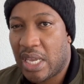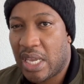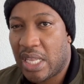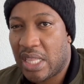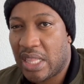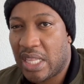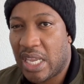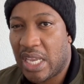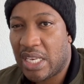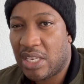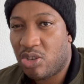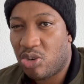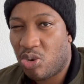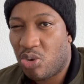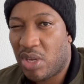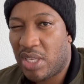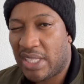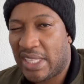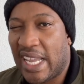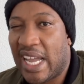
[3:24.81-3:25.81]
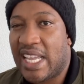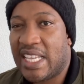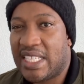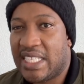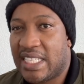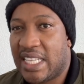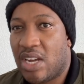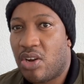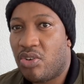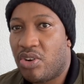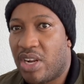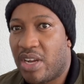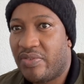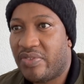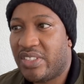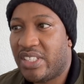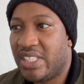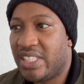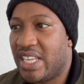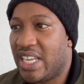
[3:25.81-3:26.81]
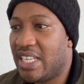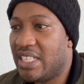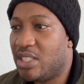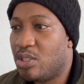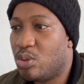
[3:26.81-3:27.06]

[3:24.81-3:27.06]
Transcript: and then you know it dies down down after that.